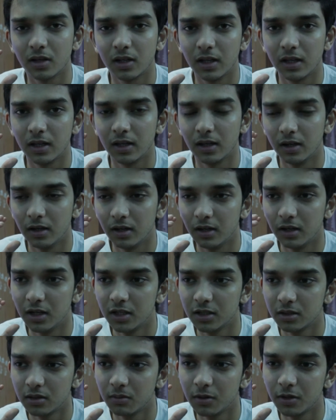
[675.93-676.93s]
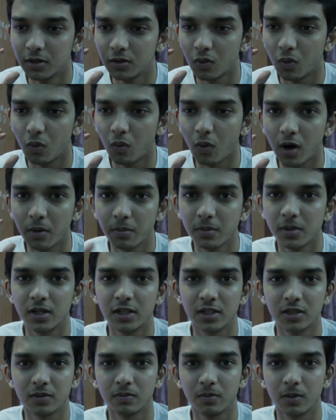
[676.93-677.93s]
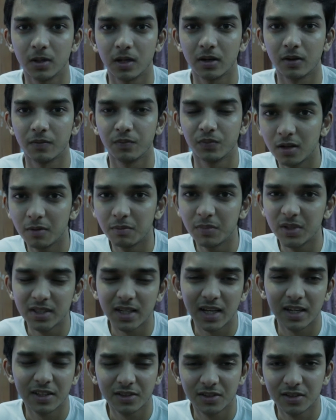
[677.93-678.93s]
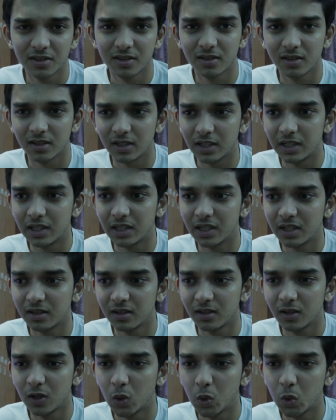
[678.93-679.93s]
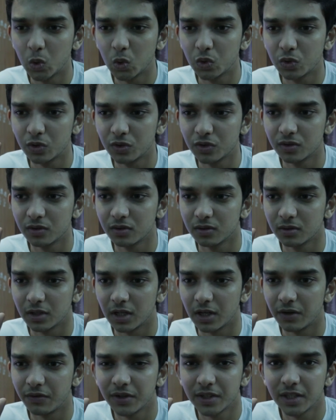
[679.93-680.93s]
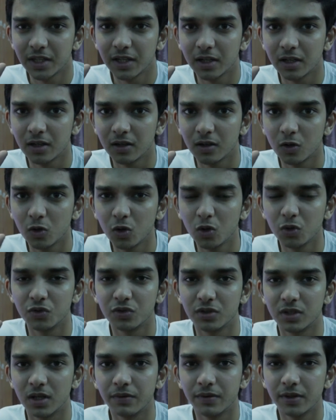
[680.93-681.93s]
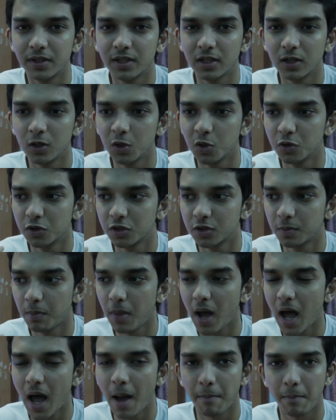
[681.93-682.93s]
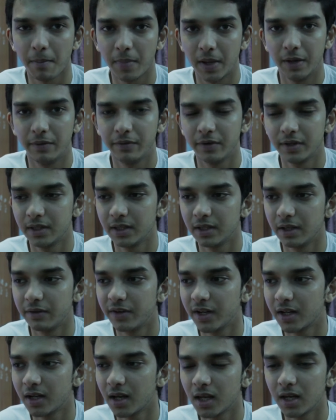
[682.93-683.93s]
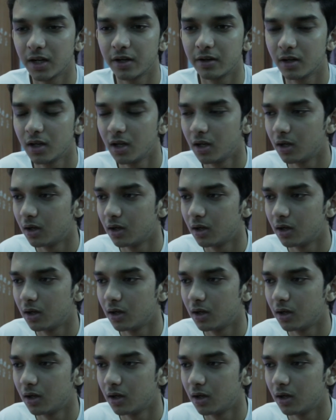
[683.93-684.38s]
a little bit warmer display. Besides, it looks everything good, everything looks pop, every color,